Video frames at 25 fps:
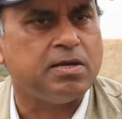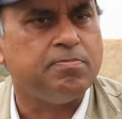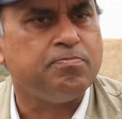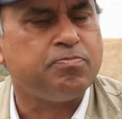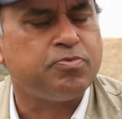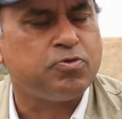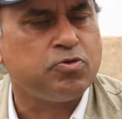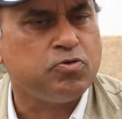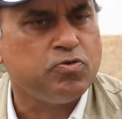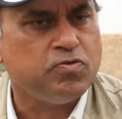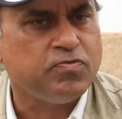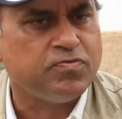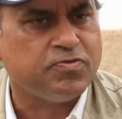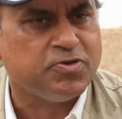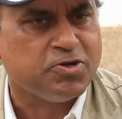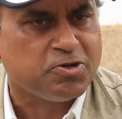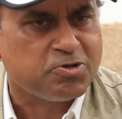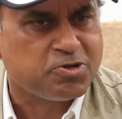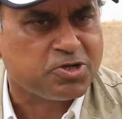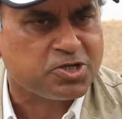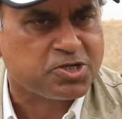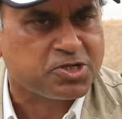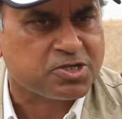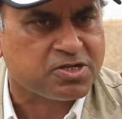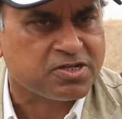improved
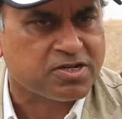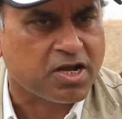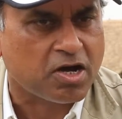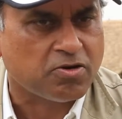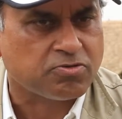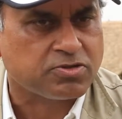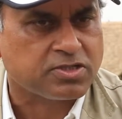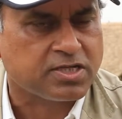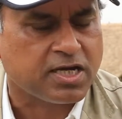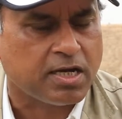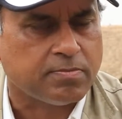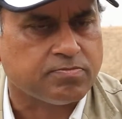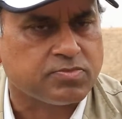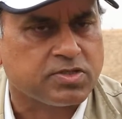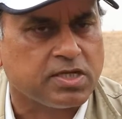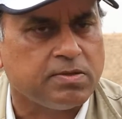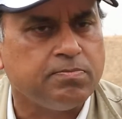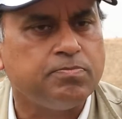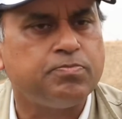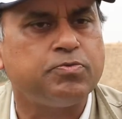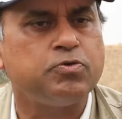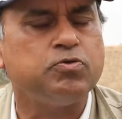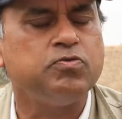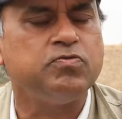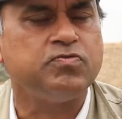nutritional outcomes,
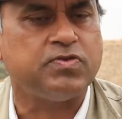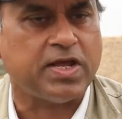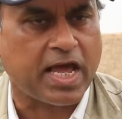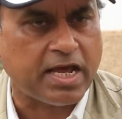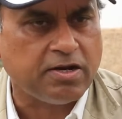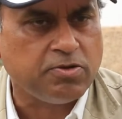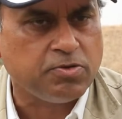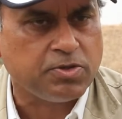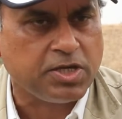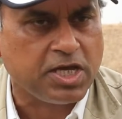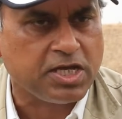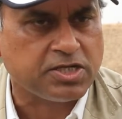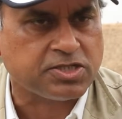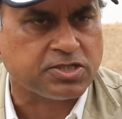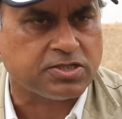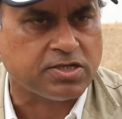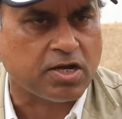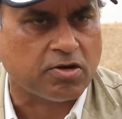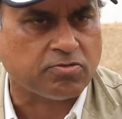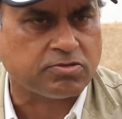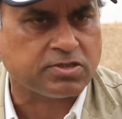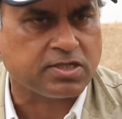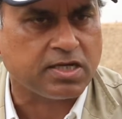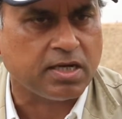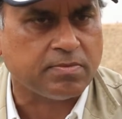improved
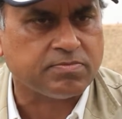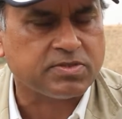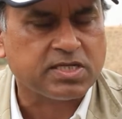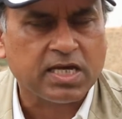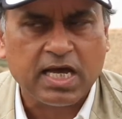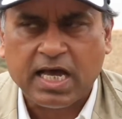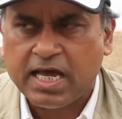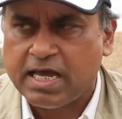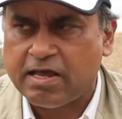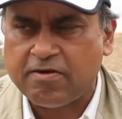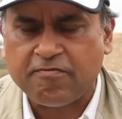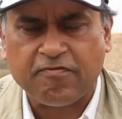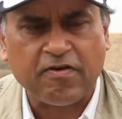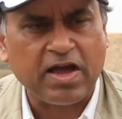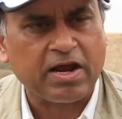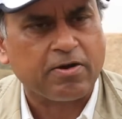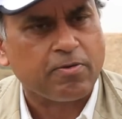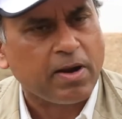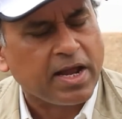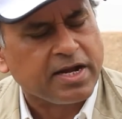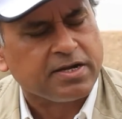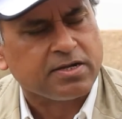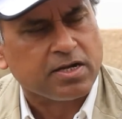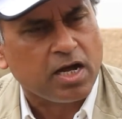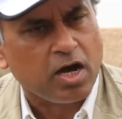education outcomes. In fact,
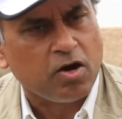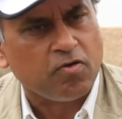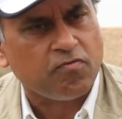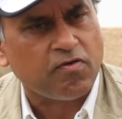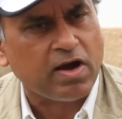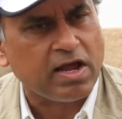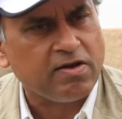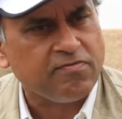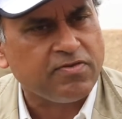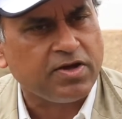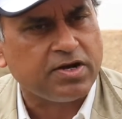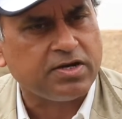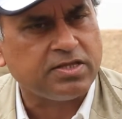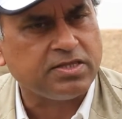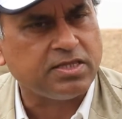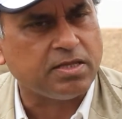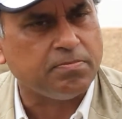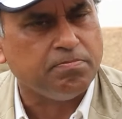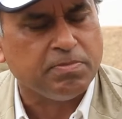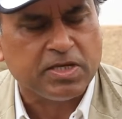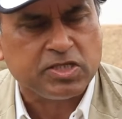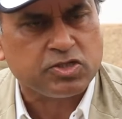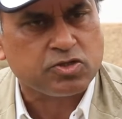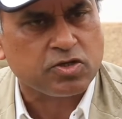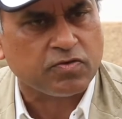right now, while we are in
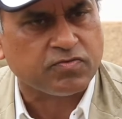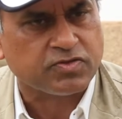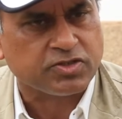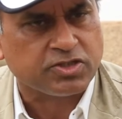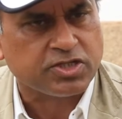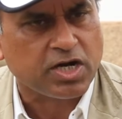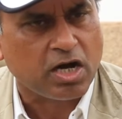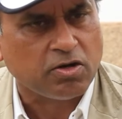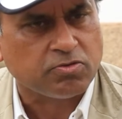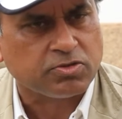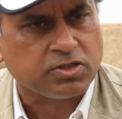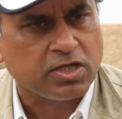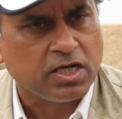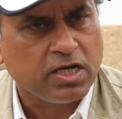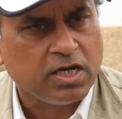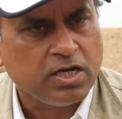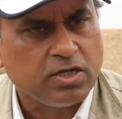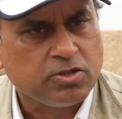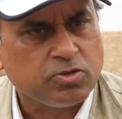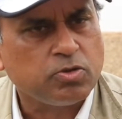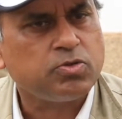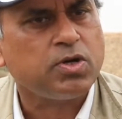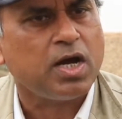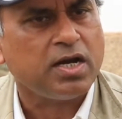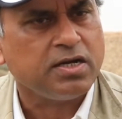the midst of a drought,
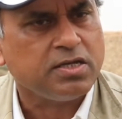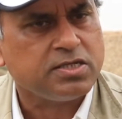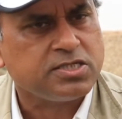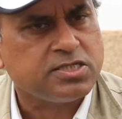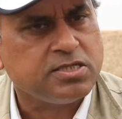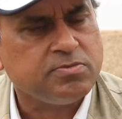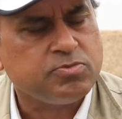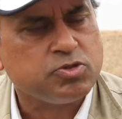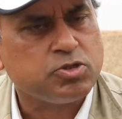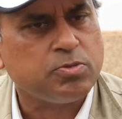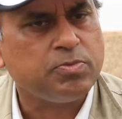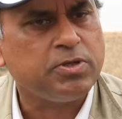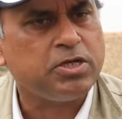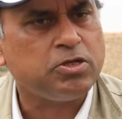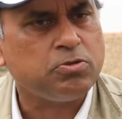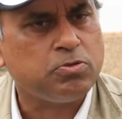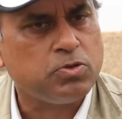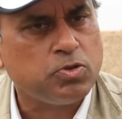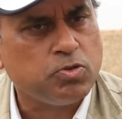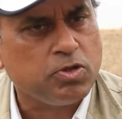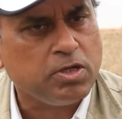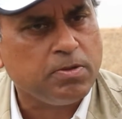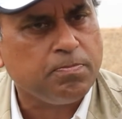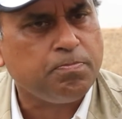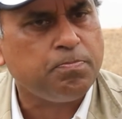Turkana seems to be
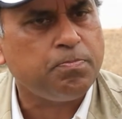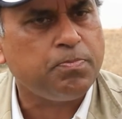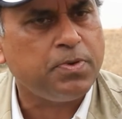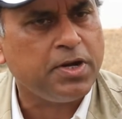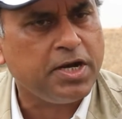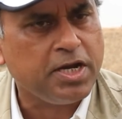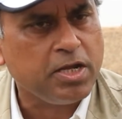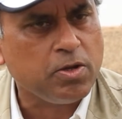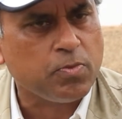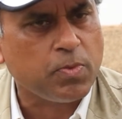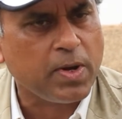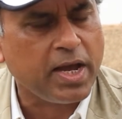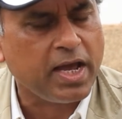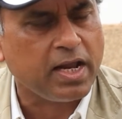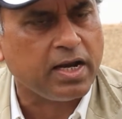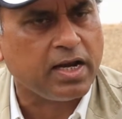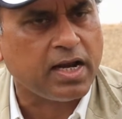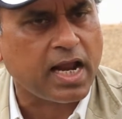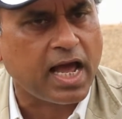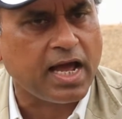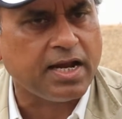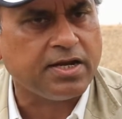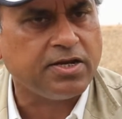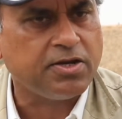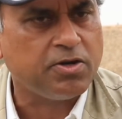doing pretty
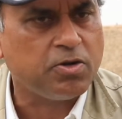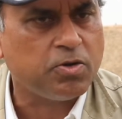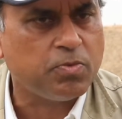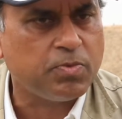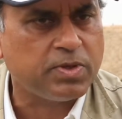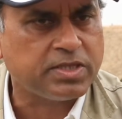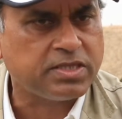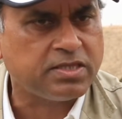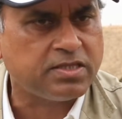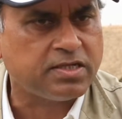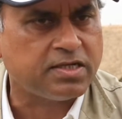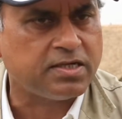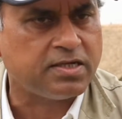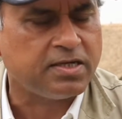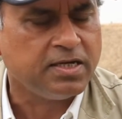well. And with